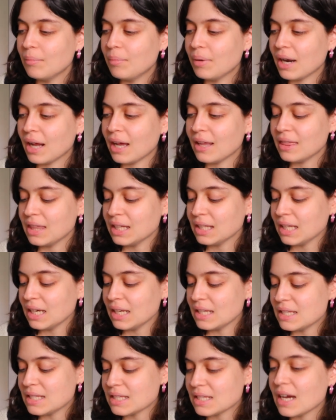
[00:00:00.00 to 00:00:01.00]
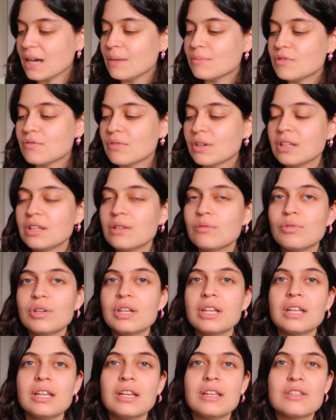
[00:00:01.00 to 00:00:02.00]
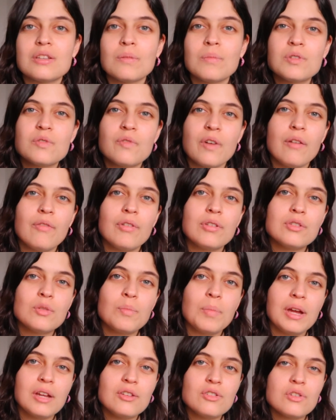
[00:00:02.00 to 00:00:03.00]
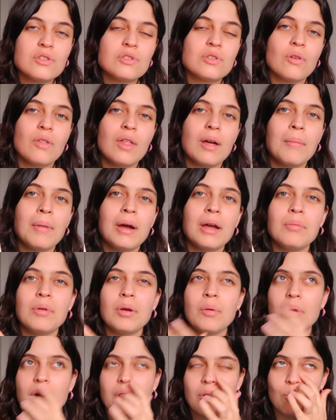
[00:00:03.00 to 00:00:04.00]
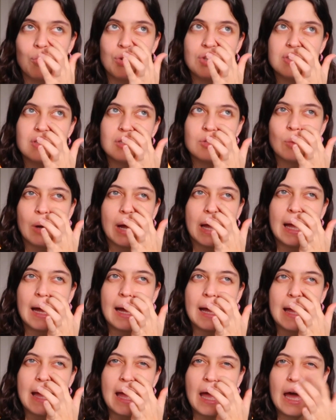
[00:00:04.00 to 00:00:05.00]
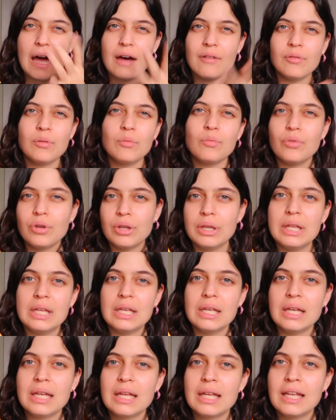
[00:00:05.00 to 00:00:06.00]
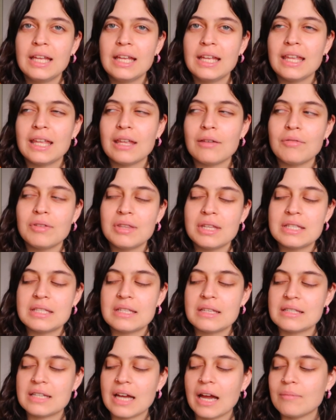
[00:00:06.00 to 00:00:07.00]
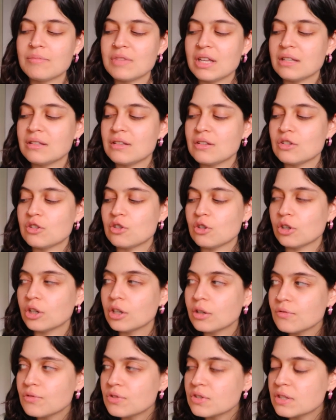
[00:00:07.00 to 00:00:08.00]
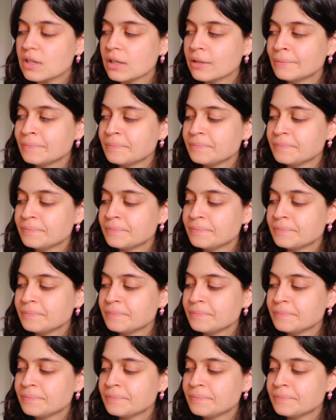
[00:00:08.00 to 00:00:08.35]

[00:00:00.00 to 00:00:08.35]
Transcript: But I think that it's time to finally read it. It's almost five hundred pages, so that might be one of the reasons why I haven't really given this the time that it deserves.